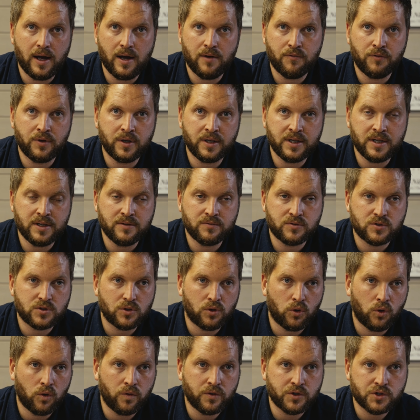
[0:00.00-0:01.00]
relieves
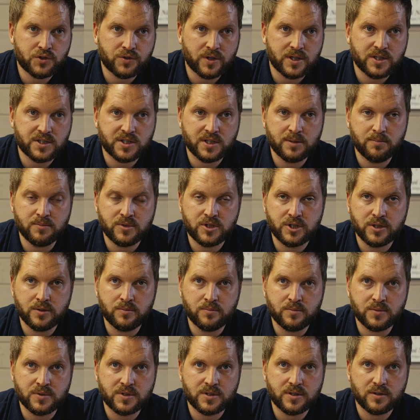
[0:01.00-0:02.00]
all the stress
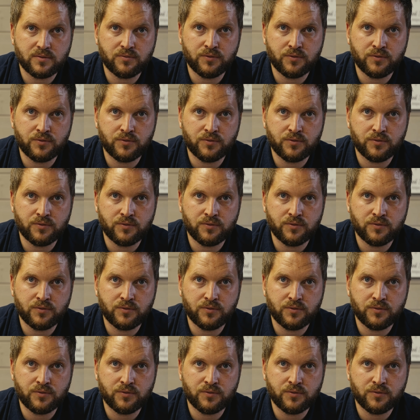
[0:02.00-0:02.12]
symptoms,